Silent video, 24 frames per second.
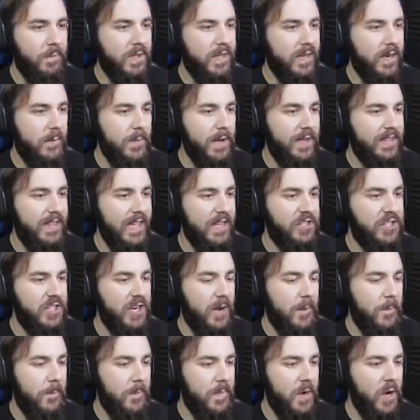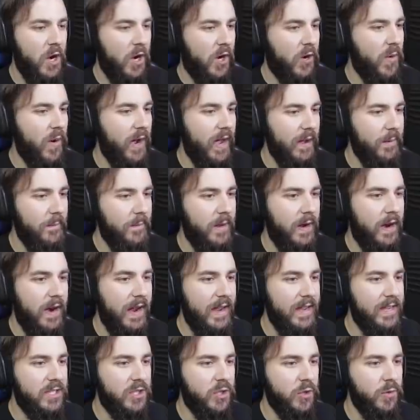Can I make that jump? Not quite. All
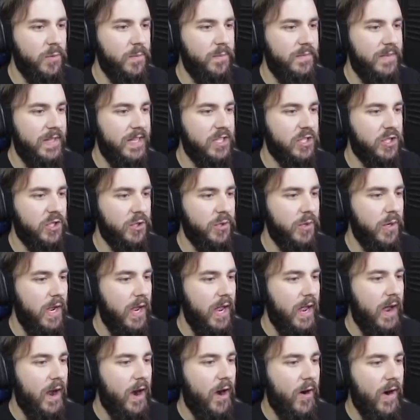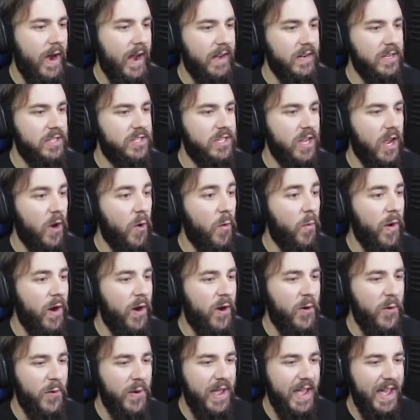right, that's cool. That's cool. All right, so
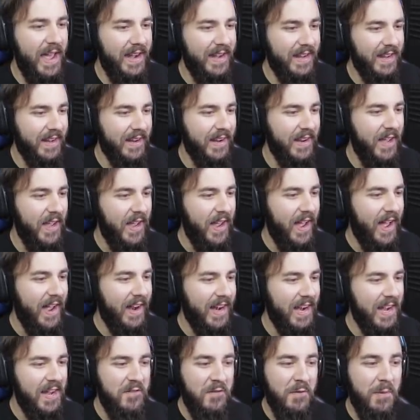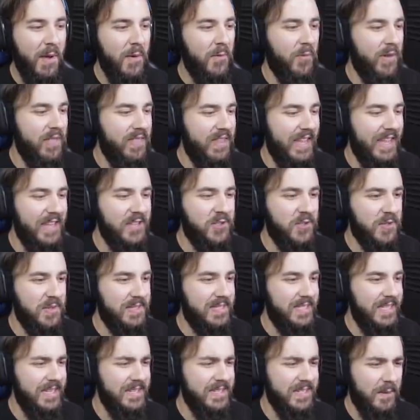where are we heading? I can't even remember where the
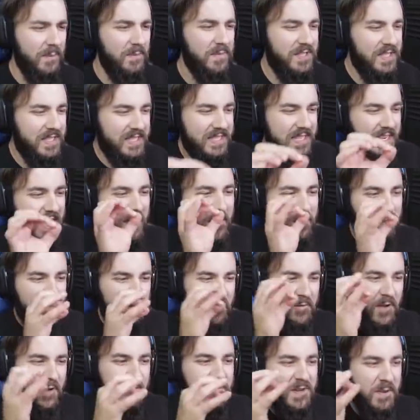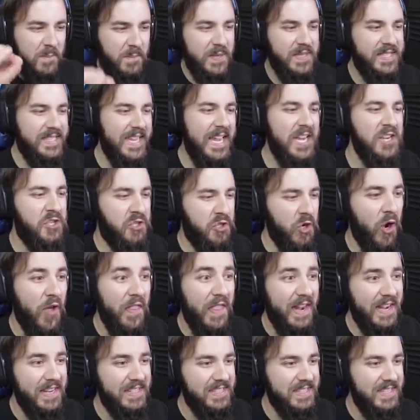entrance is. I'm just 50% sure
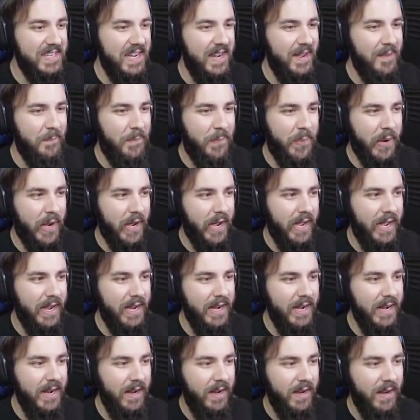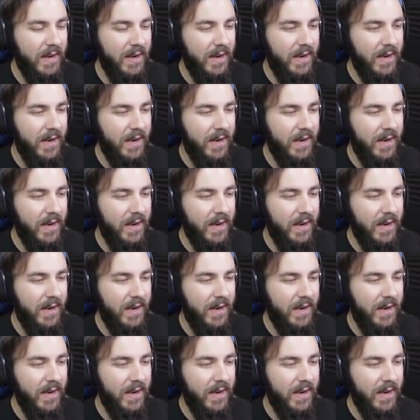that it's nearby.